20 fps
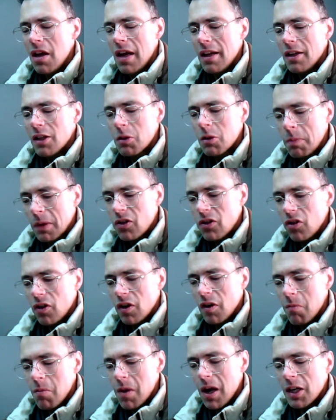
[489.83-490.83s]
and
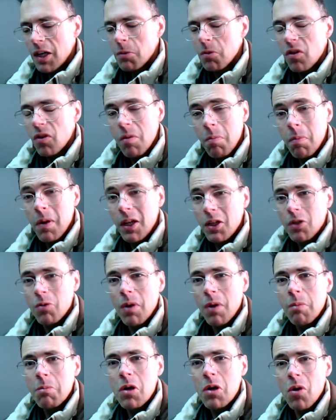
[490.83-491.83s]
especially reminds me of the place
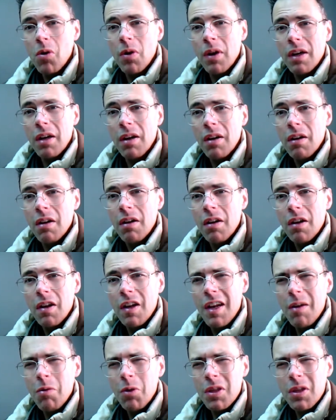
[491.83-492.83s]
where I'm going,
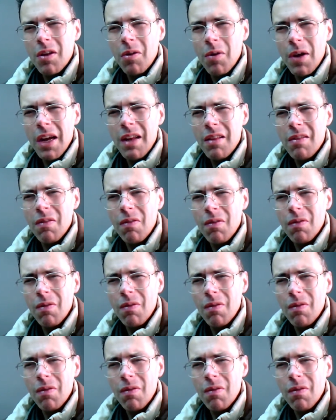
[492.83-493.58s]
he would create